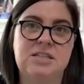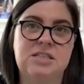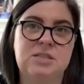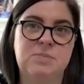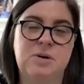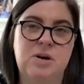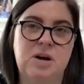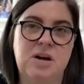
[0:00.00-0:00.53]
It's
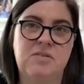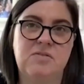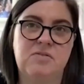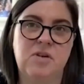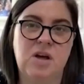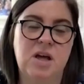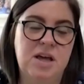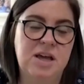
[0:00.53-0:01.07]
about kind of
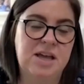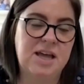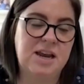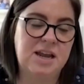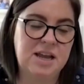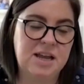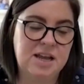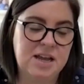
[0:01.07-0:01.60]

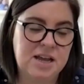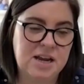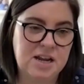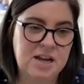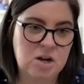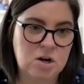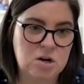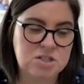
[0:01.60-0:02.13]
getting
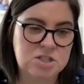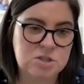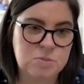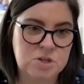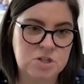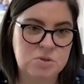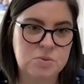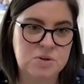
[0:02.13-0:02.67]
your
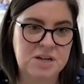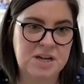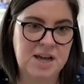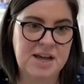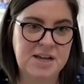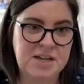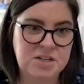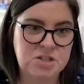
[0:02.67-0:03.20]
customer to
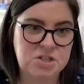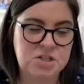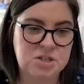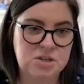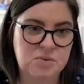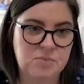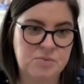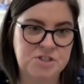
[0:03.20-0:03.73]
engage
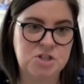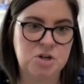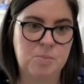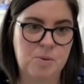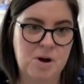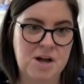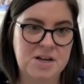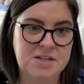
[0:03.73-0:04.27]
with your
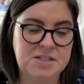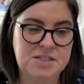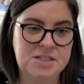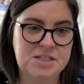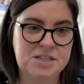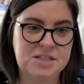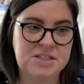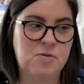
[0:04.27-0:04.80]
brand
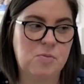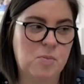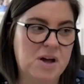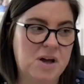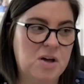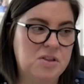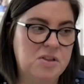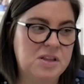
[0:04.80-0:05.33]
in a different
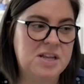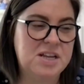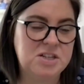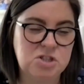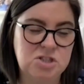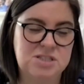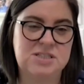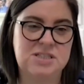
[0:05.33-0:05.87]
way other
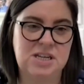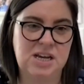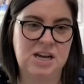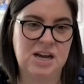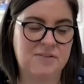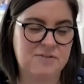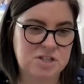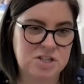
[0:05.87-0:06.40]
than just
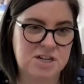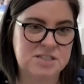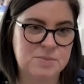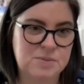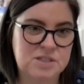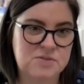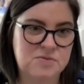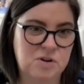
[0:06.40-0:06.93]
seeing
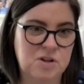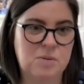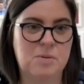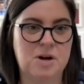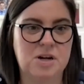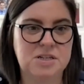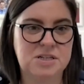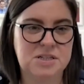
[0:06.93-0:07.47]
advertisements for the
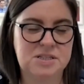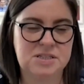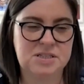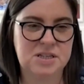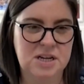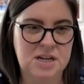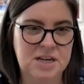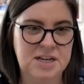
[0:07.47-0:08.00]
brand.
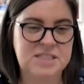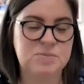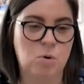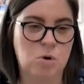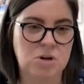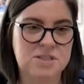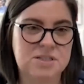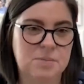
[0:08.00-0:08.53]
It's
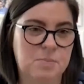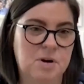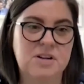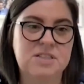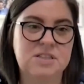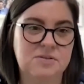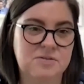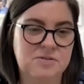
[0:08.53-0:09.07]
more
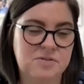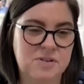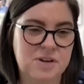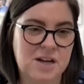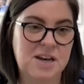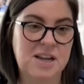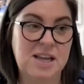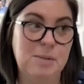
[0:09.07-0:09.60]
submersive
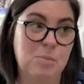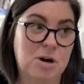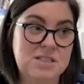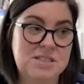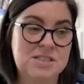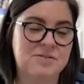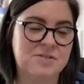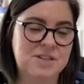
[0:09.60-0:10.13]
and
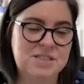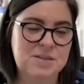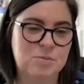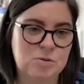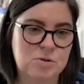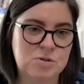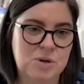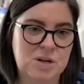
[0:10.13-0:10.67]
immersive, I
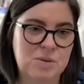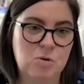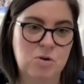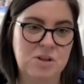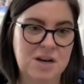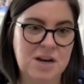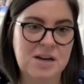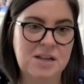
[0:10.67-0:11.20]
suppose, really more
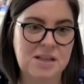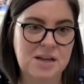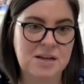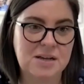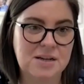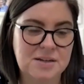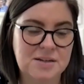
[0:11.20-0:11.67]
than anything.